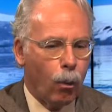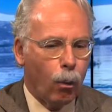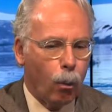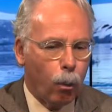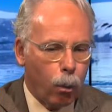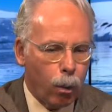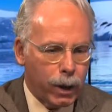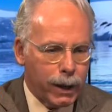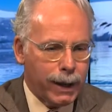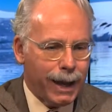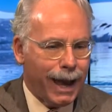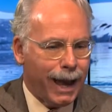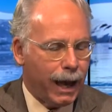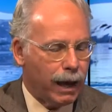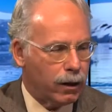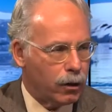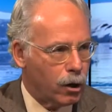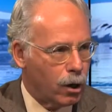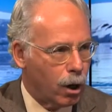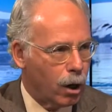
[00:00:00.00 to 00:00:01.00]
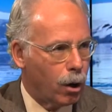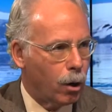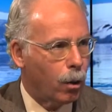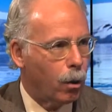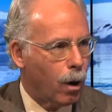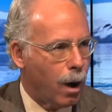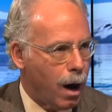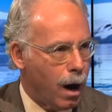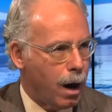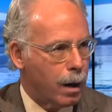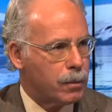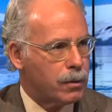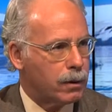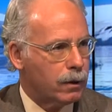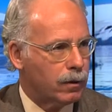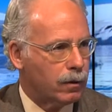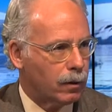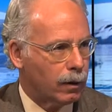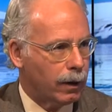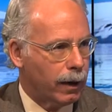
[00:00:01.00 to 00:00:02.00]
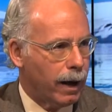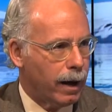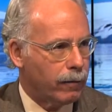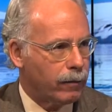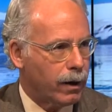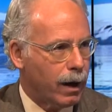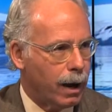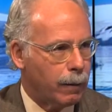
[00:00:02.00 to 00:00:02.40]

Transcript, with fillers: we had no options left.